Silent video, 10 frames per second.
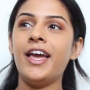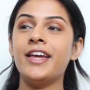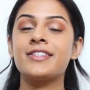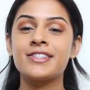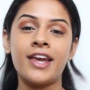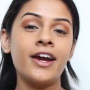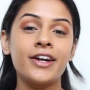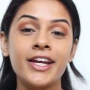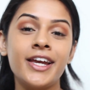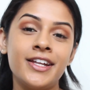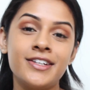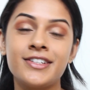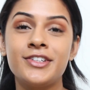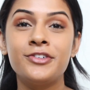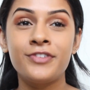it's scary and
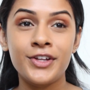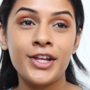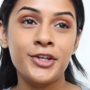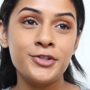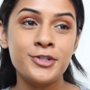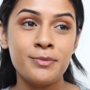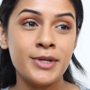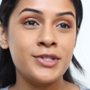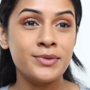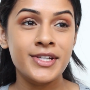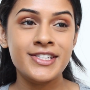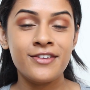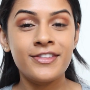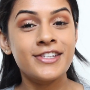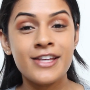you feel like you should be doing
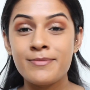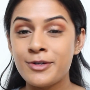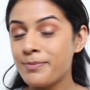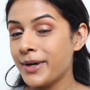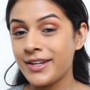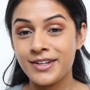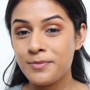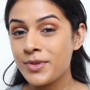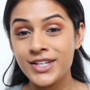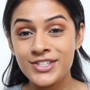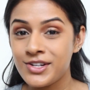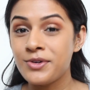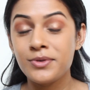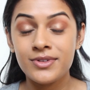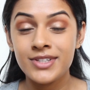stuff this summer, but please
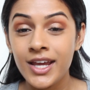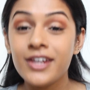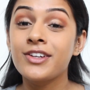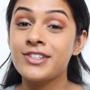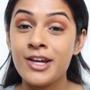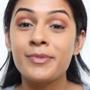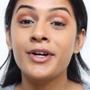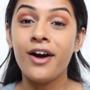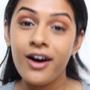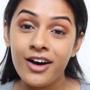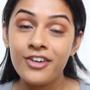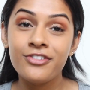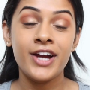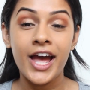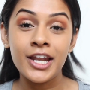don't take your summer off.
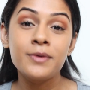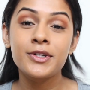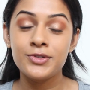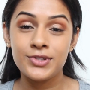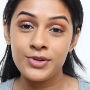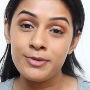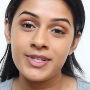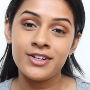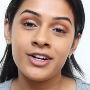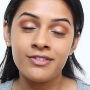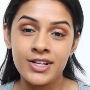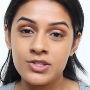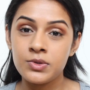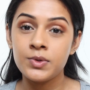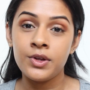For anyone who is going to be starting vet
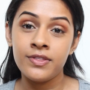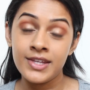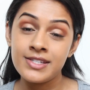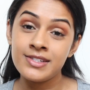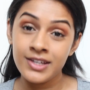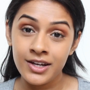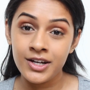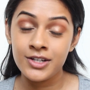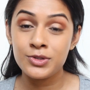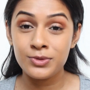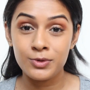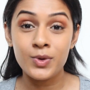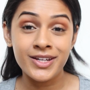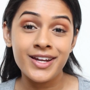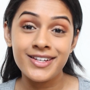school this year,
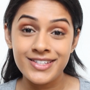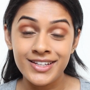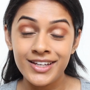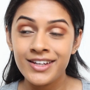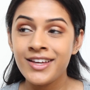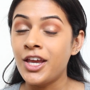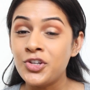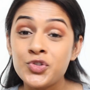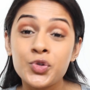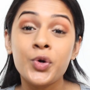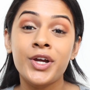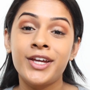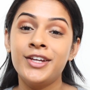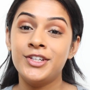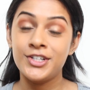2019,
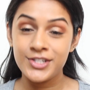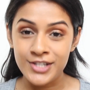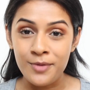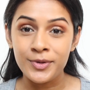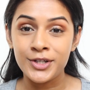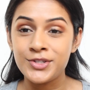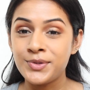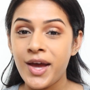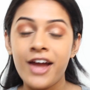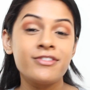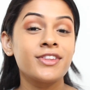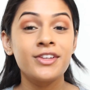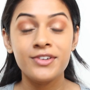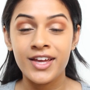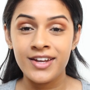enjoy your summer. Do everything
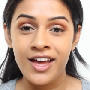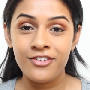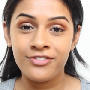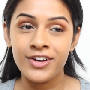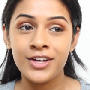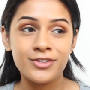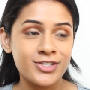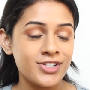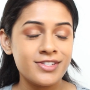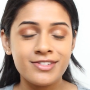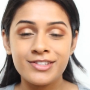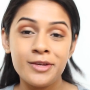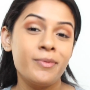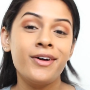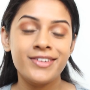you can to have fun or just
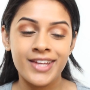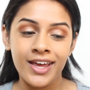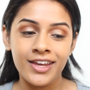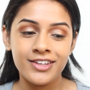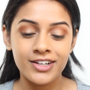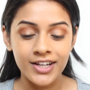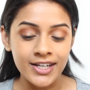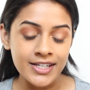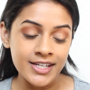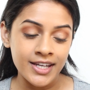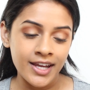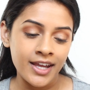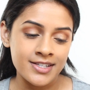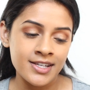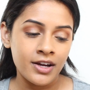sleep all day. You're gonna need
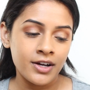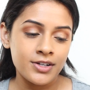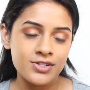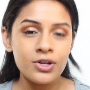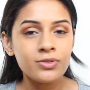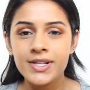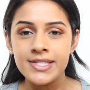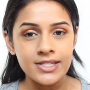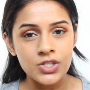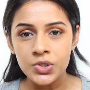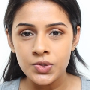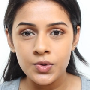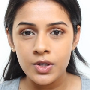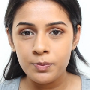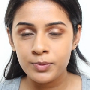it. There's no reason
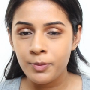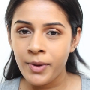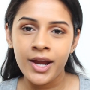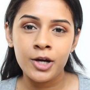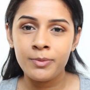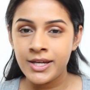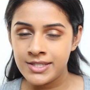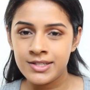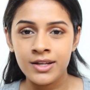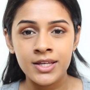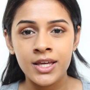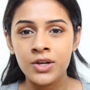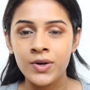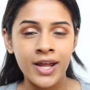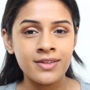to prepare by studying
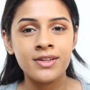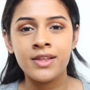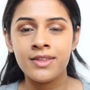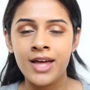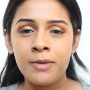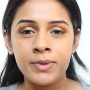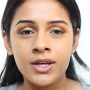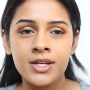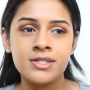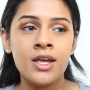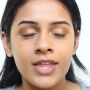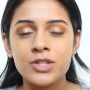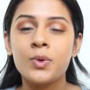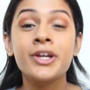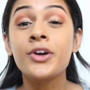or anything like that because
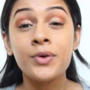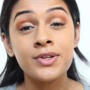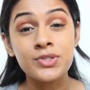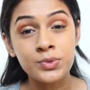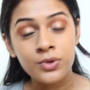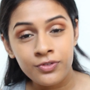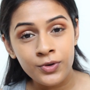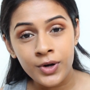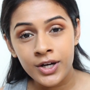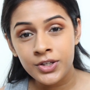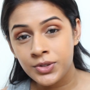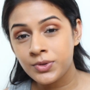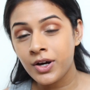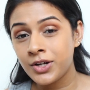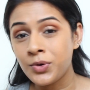that's what you're going to school for.
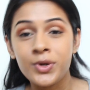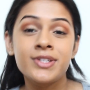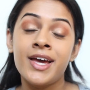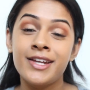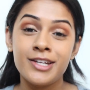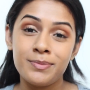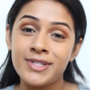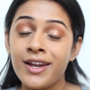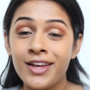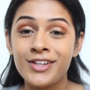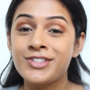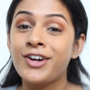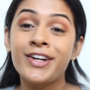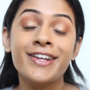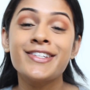You are going to end up studying
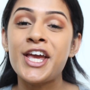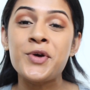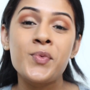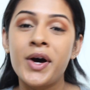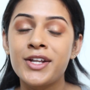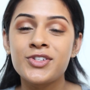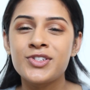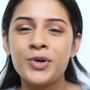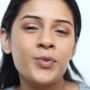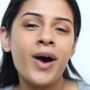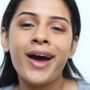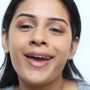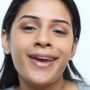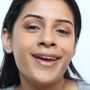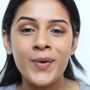starting day one, so why